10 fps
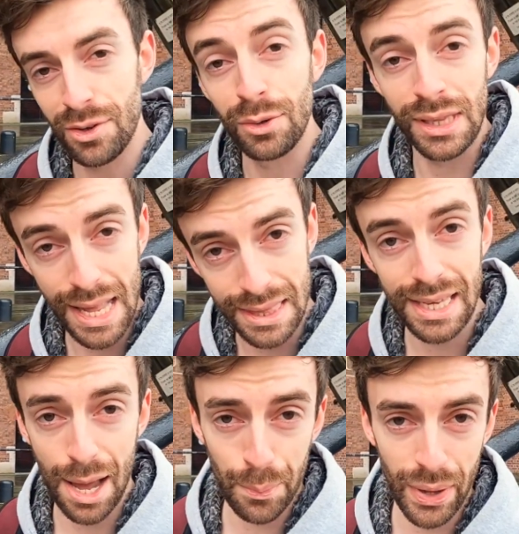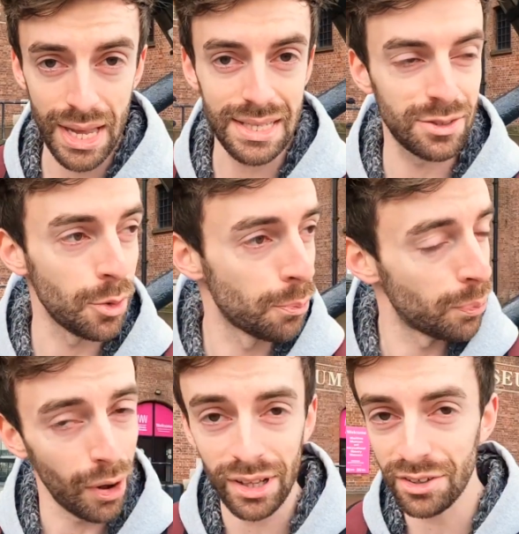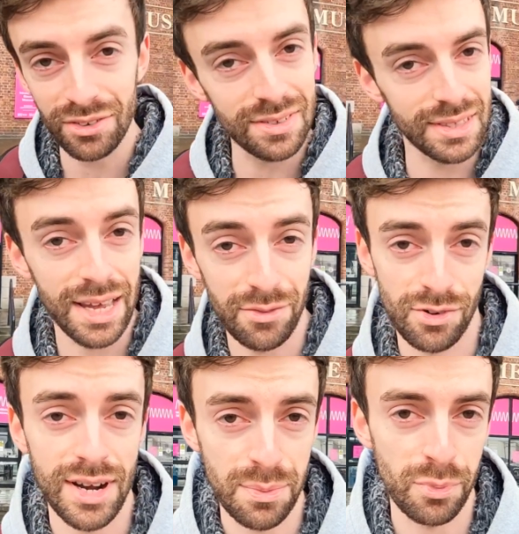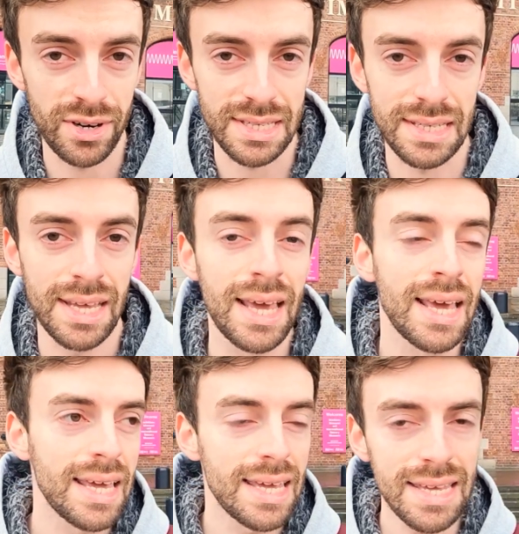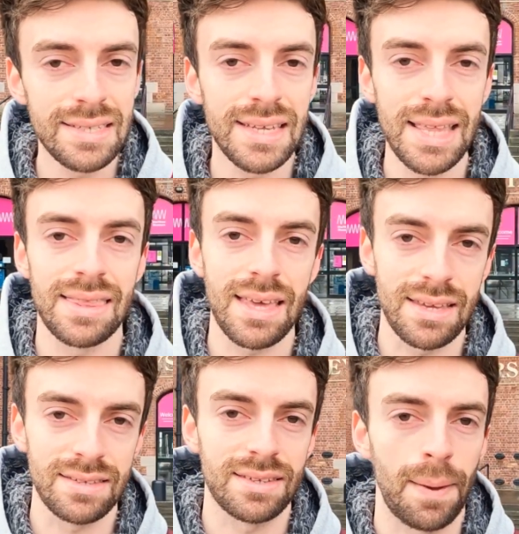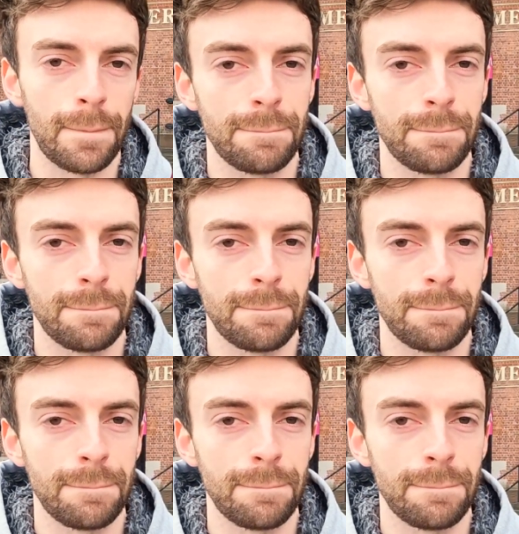who led the campaign to abolish the slave trade in Britain, he said this.